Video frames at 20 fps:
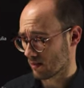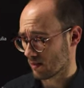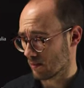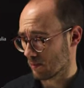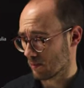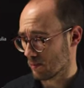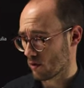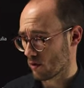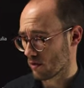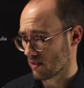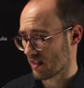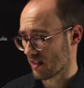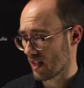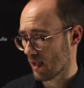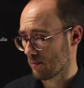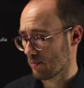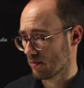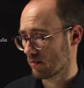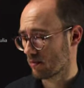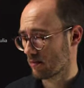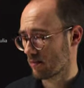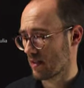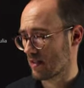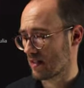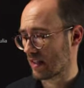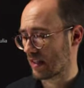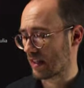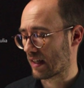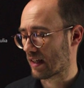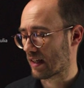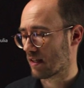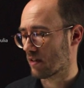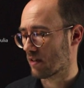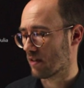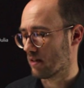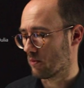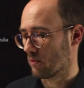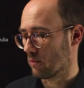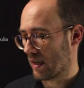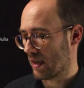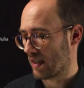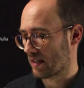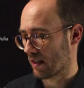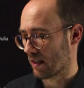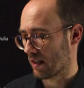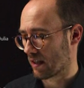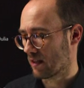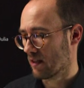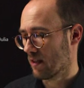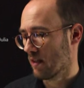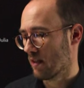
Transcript: per step, basically, weighting,